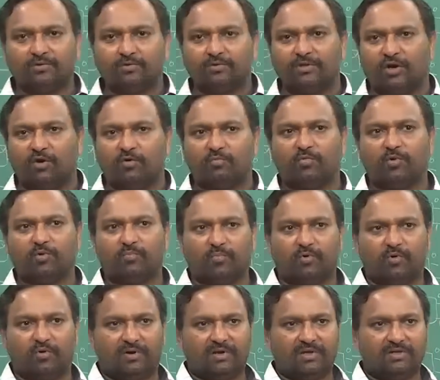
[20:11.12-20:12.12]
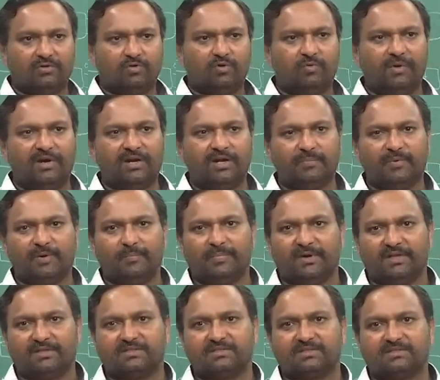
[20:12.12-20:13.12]
to the output port through multiple
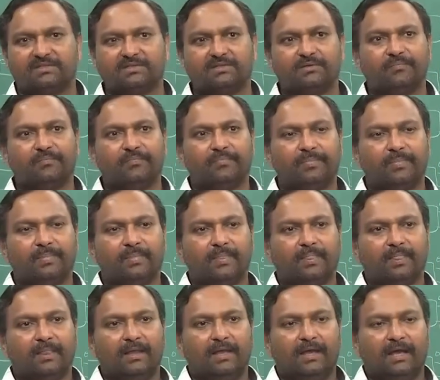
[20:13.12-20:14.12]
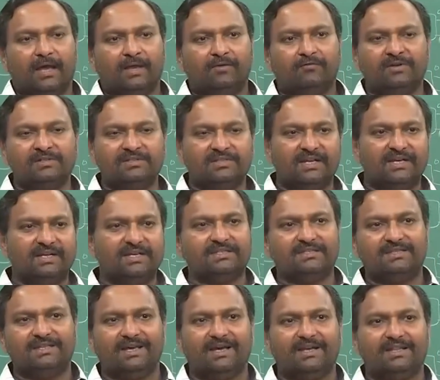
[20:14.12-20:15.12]
paths, and once they reach
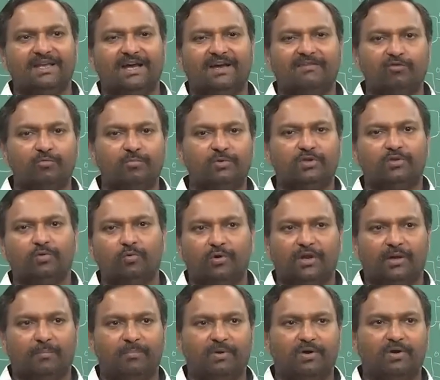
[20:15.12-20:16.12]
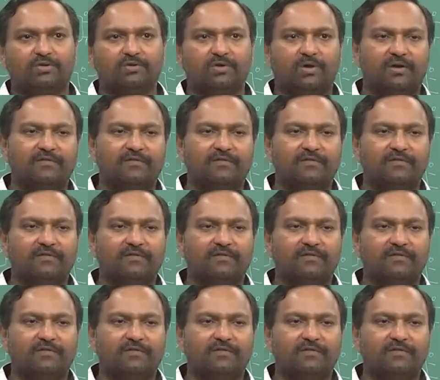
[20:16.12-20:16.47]
there, they have to be queued up, because all